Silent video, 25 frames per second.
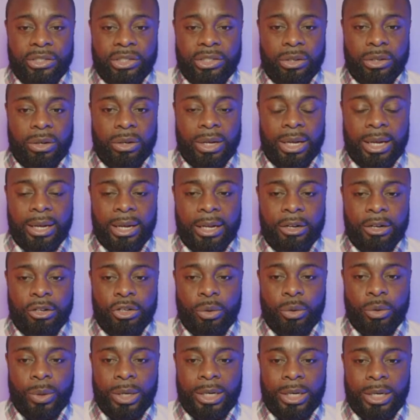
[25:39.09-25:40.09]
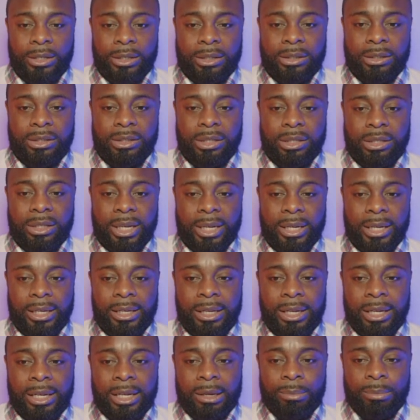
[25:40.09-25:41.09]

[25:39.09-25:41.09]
So I don't know what it is today,